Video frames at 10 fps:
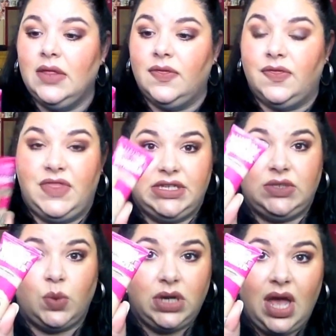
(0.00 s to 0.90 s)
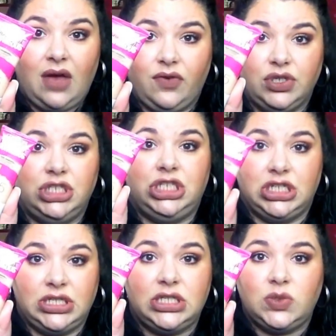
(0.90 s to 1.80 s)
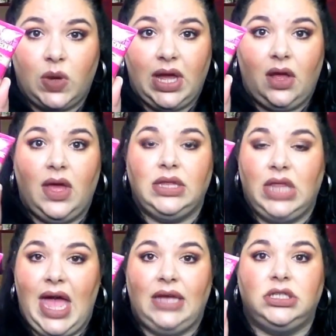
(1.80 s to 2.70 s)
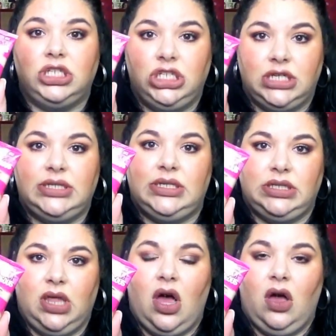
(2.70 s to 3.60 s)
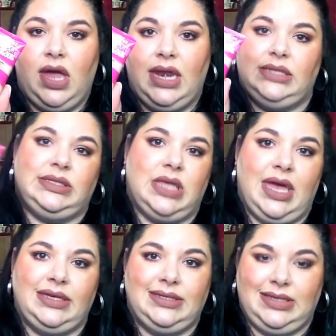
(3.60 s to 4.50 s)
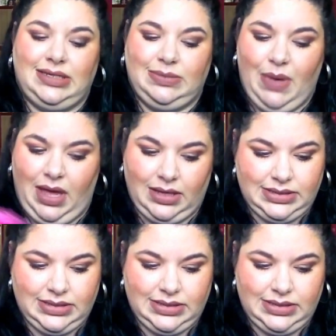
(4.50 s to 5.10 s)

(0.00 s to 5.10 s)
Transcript: This one covers just as well and lasts just as long, and it's like $6.